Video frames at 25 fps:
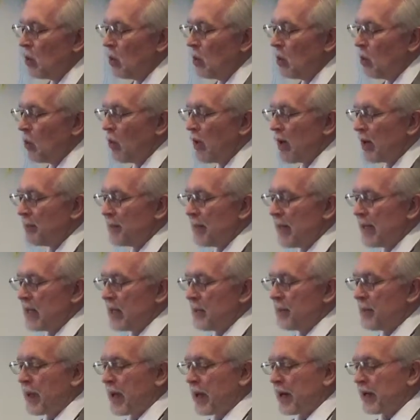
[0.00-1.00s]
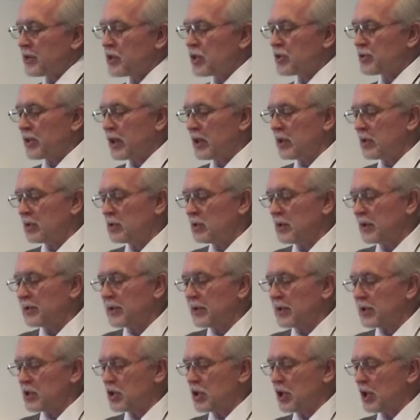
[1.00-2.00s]
Where many parents struggled with
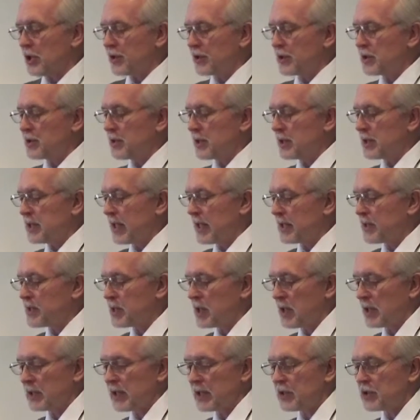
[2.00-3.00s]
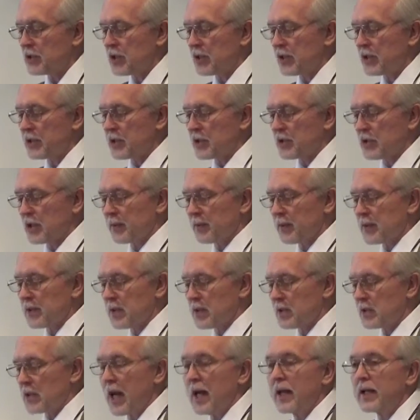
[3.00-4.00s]
their children to attend Sunday church
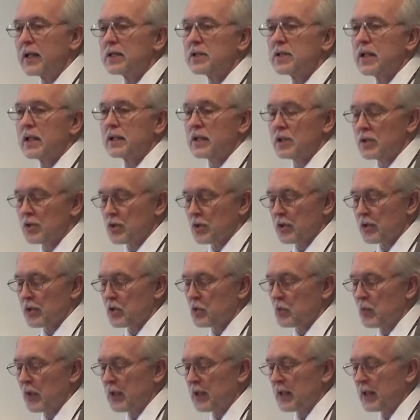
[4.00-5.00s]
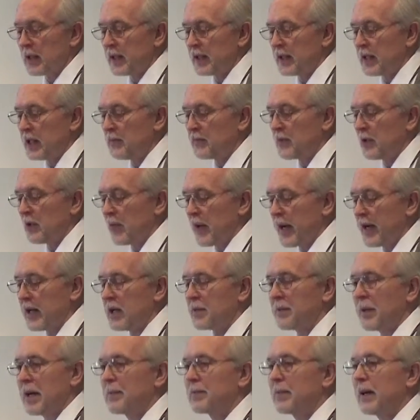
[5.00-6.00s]
services, I attended church willingly, even
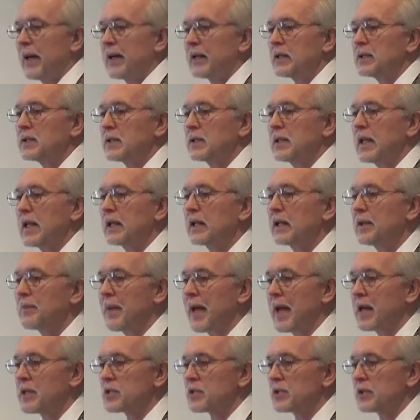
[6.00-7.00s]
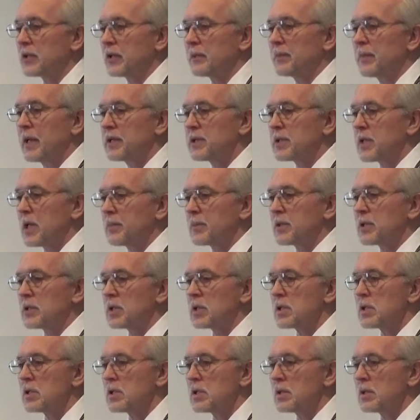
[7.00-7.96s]
riding my bike to daily mass during my summers.